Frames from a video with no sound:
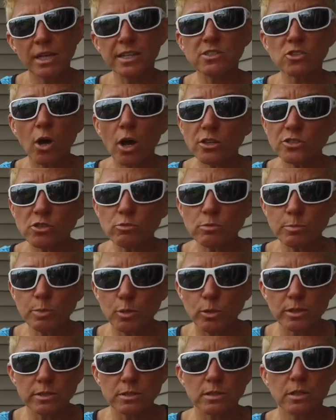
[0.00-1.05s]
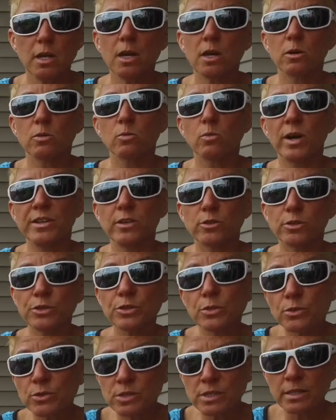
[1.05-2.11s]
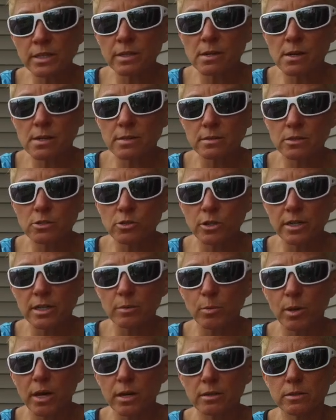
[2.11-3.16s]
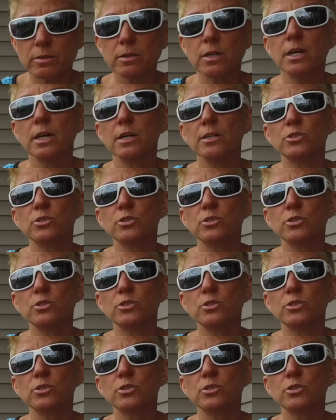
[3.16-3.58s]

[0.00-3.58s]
It's also important when you're using a concentrated bottle